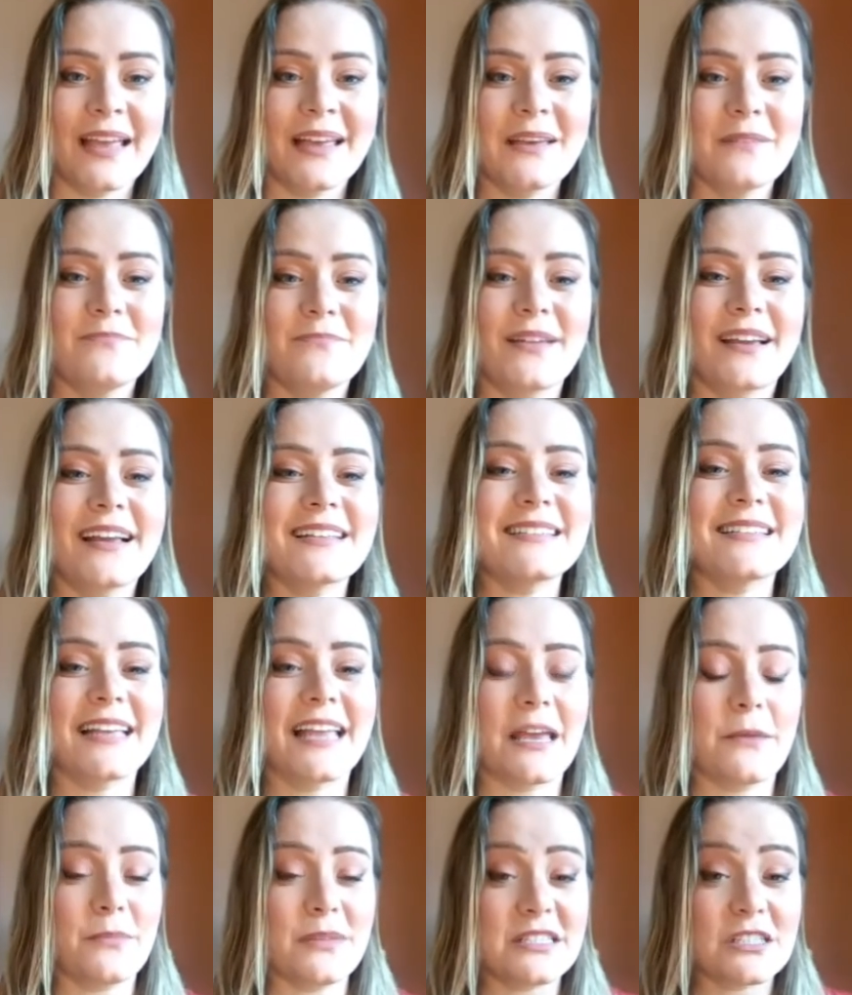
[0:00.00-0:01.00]
Because the
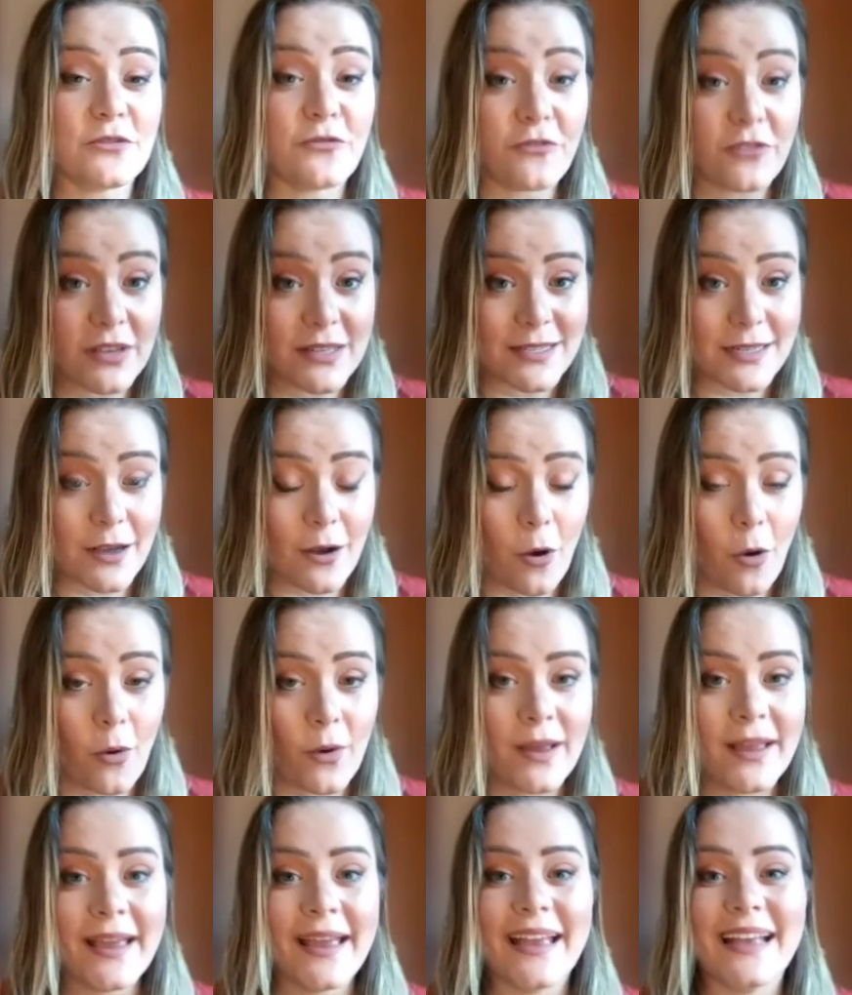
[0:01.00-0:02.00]
game is physical,
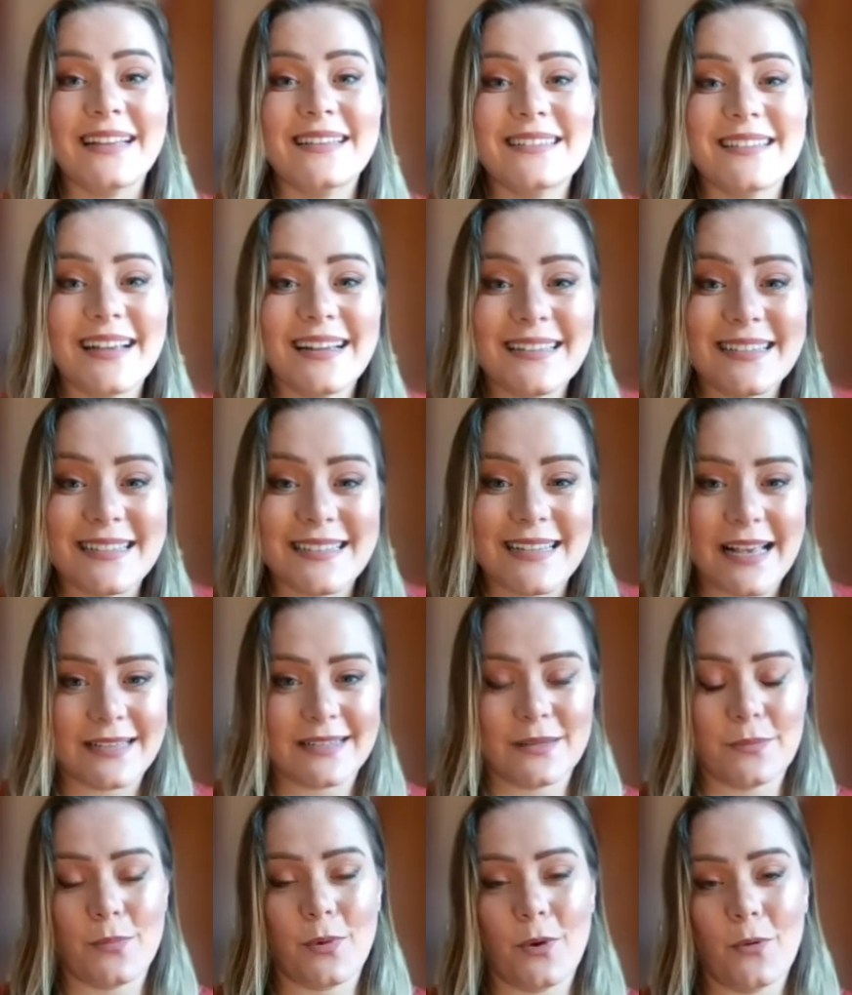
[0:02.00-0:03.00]
it's
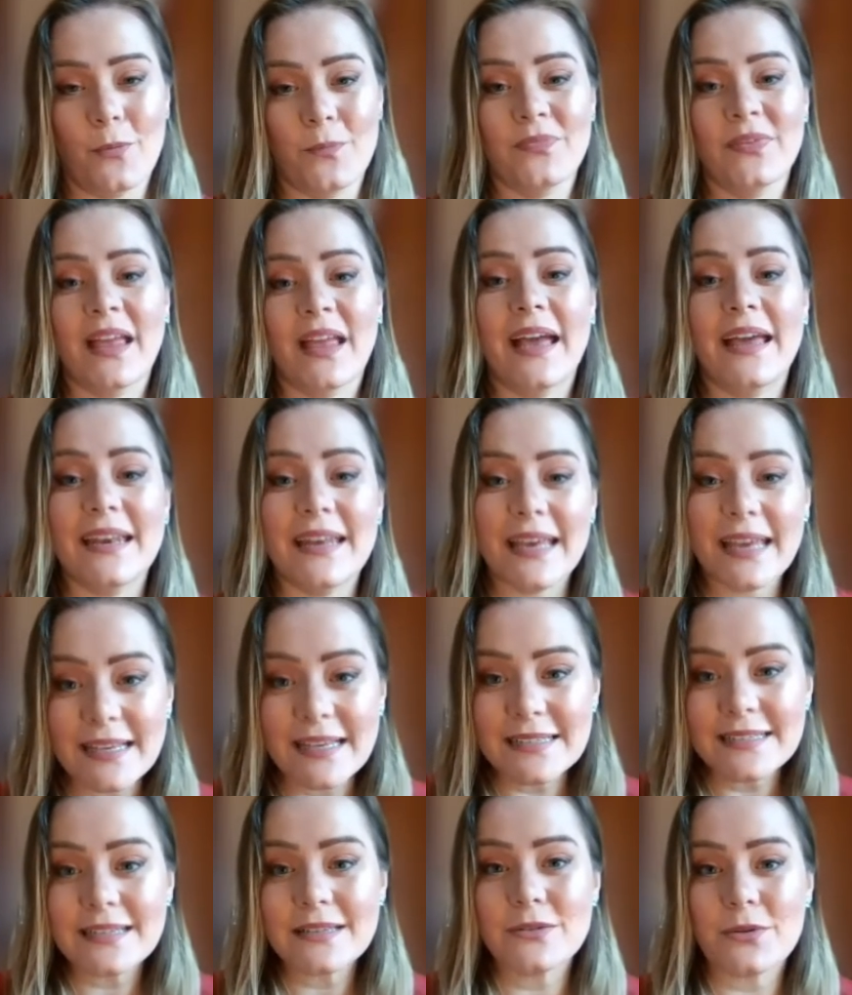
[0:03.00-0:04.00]
accessible and
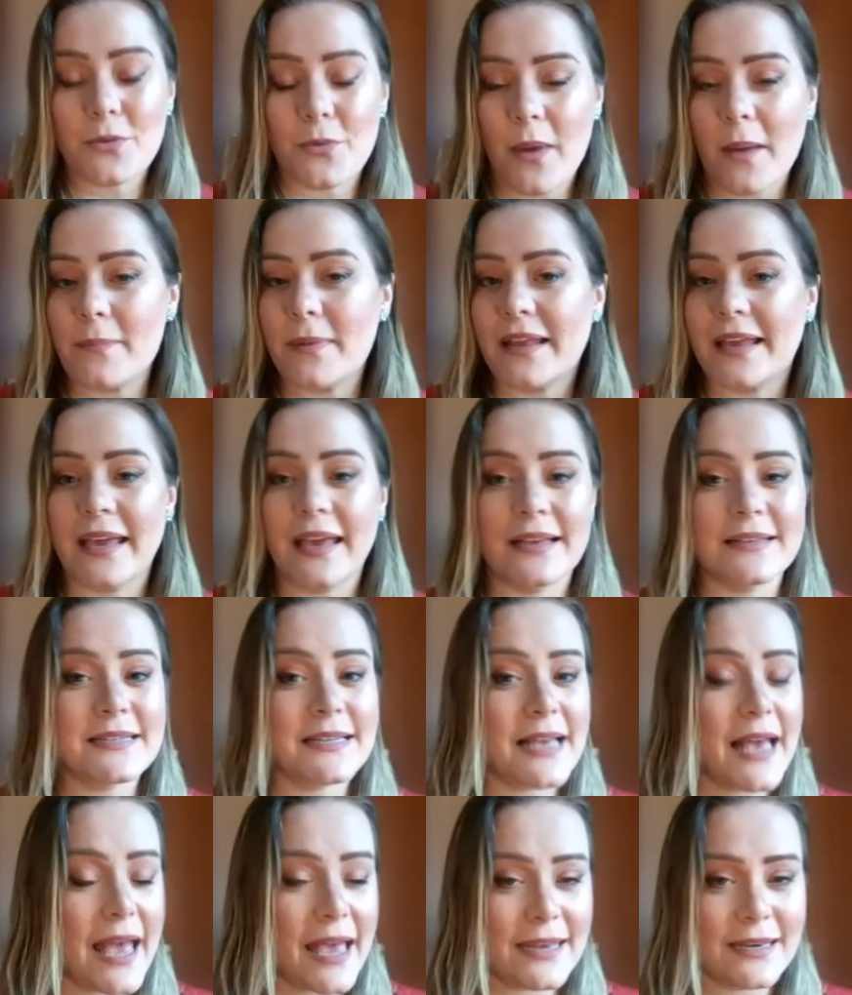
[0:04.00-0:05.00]
easy to replicate
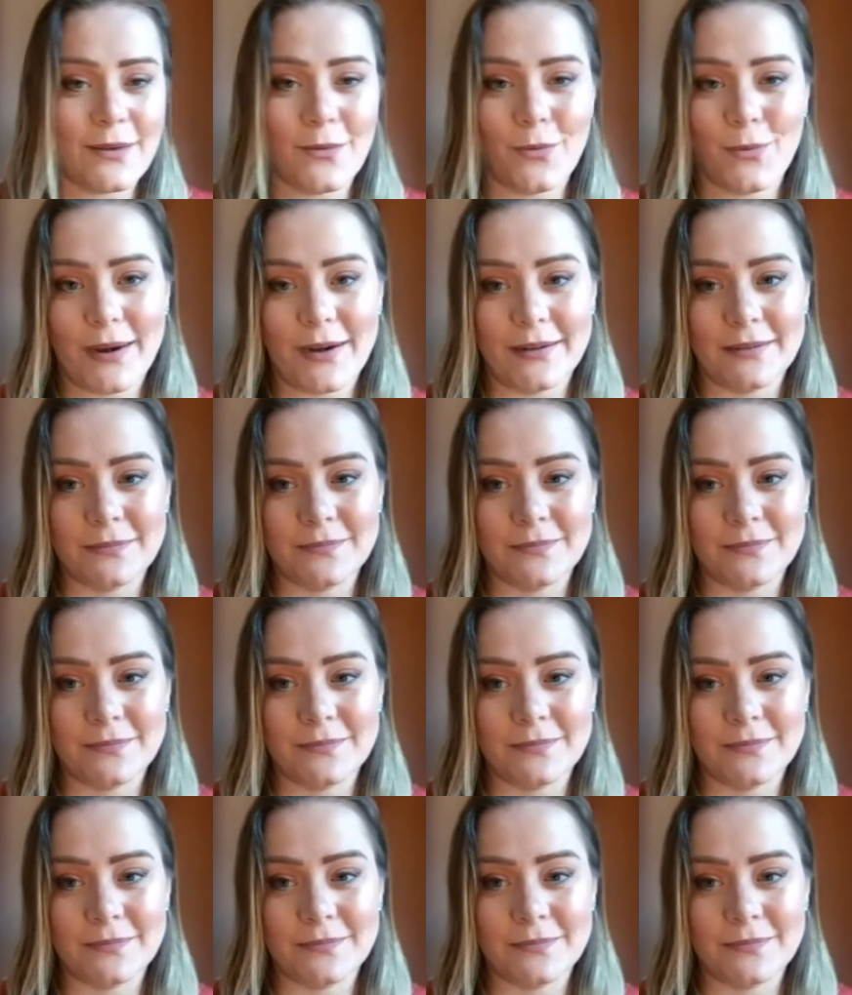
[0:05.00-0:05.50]
anywhere.